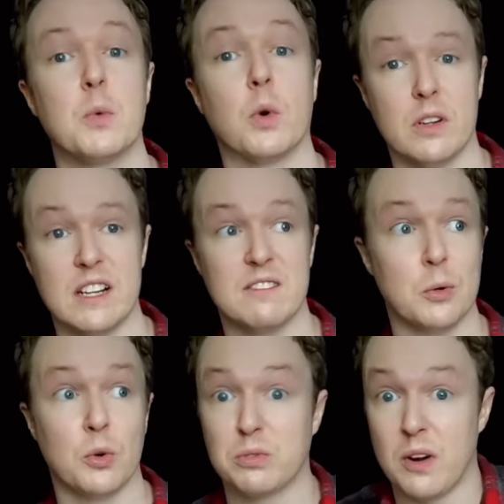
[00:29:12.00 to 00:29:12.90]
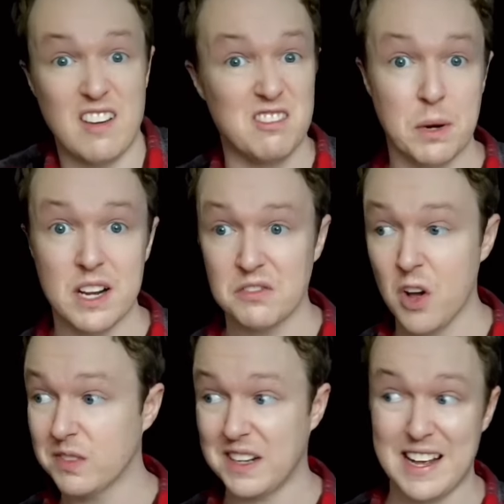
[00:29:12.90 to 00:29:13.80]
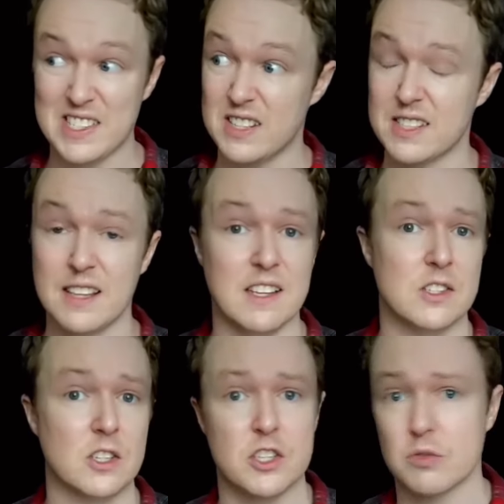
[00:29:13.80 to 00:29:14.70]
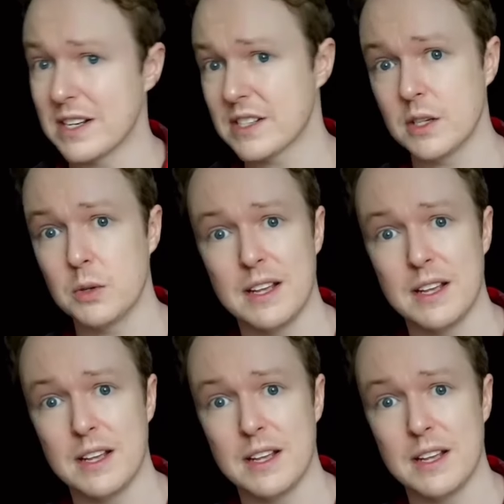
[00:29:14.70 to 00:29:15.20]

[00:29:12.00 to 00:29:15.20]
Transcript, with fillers: worrying for, for everybody involved. And as I said, they had search and rescue,